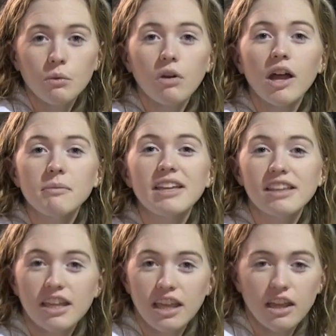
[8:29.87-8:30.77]
It will come
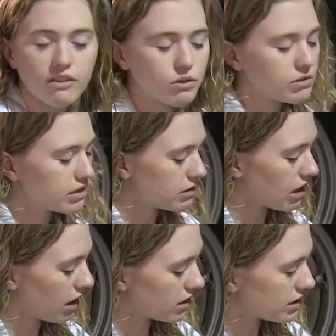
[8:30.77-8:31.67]
in the kit if you
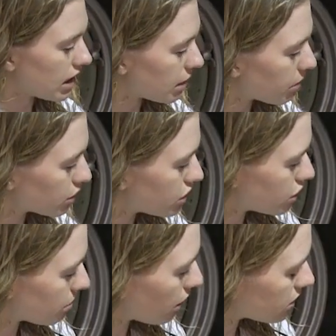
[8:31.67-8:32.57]
decide to
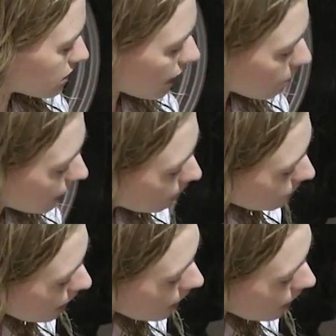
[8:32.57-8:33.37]
purchase your parts that way.